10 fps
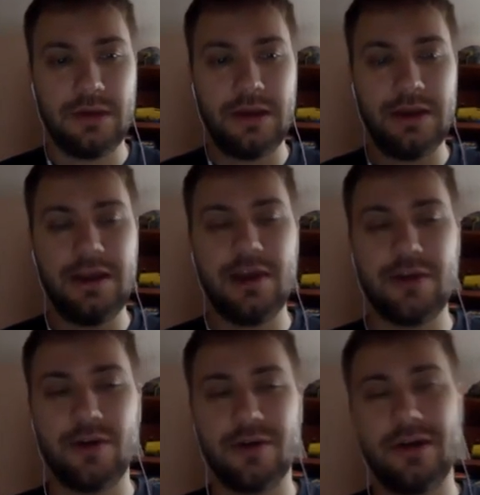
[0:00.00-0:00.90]

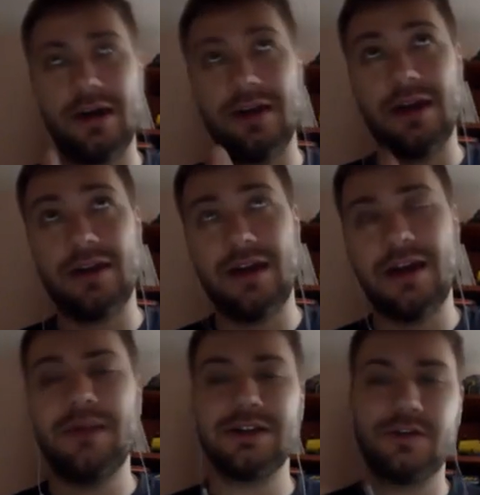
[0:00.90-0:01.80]
inherit, or at the
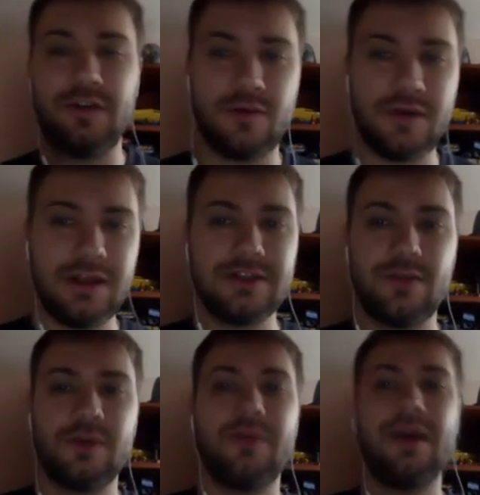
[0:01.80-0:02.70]
element of our list,
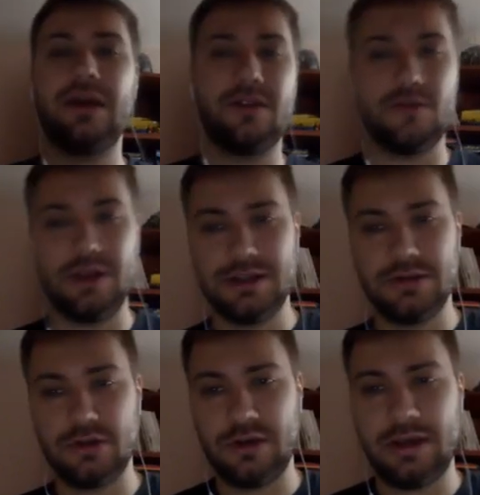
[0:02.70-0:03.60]
there will be another
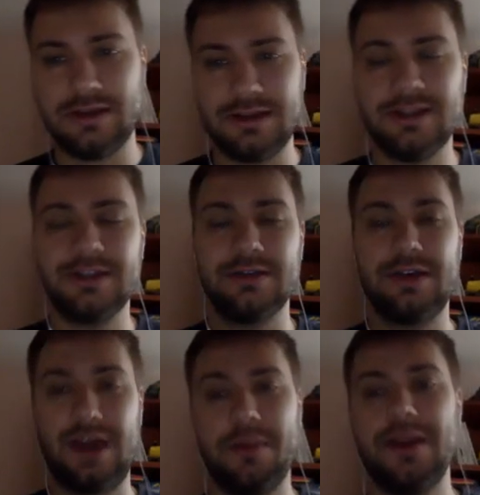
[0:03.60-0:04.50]
list. So this is
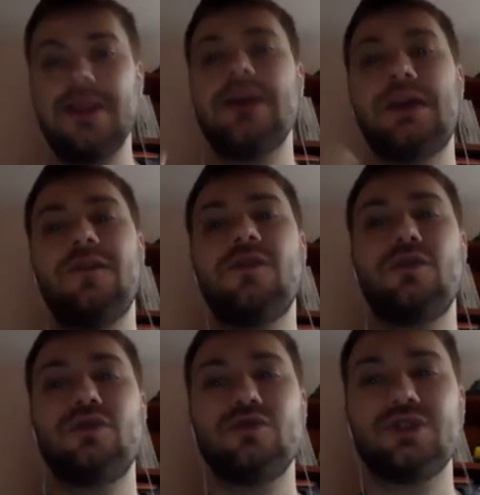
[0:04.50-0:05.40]
happening if
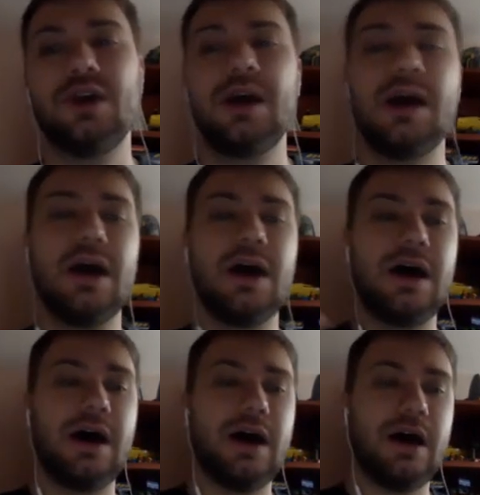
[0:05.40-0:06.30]
you use
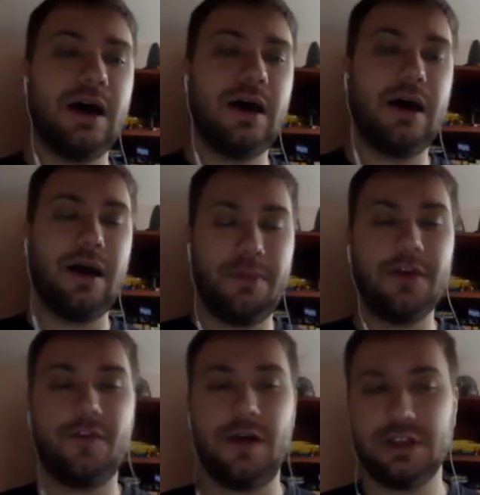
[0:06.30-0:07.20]

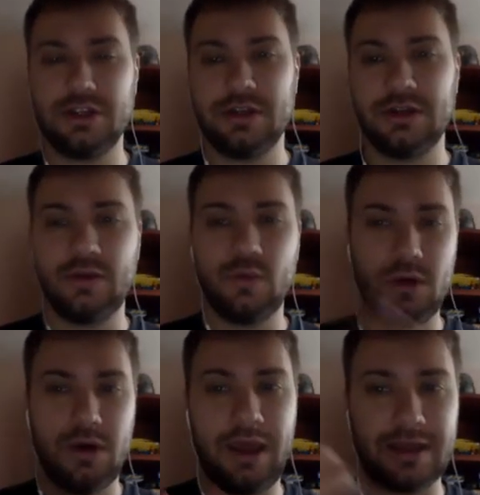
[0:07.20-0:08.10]
append function,
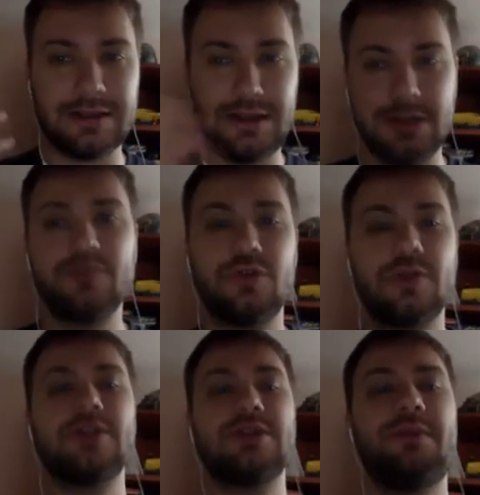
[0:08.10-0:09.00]
and input
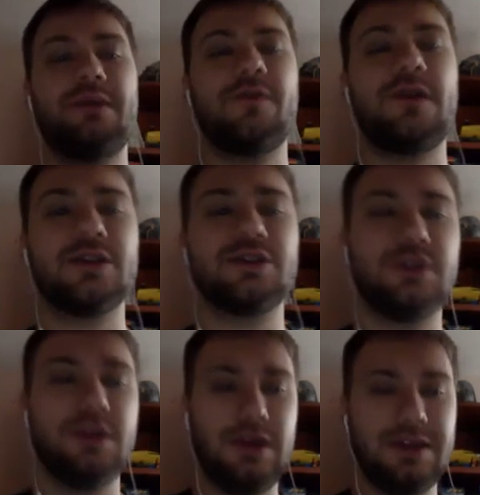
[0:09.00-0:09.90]
to this append
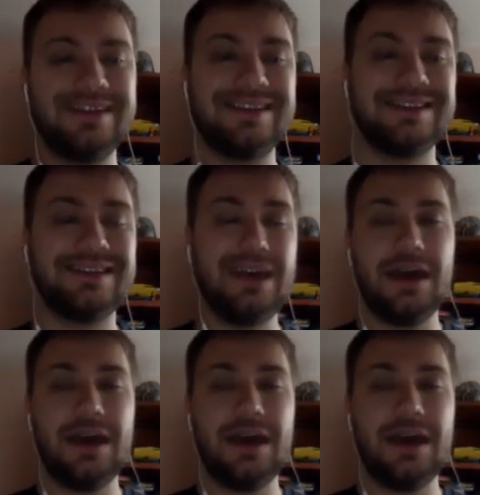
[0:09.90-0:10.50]
function is a list.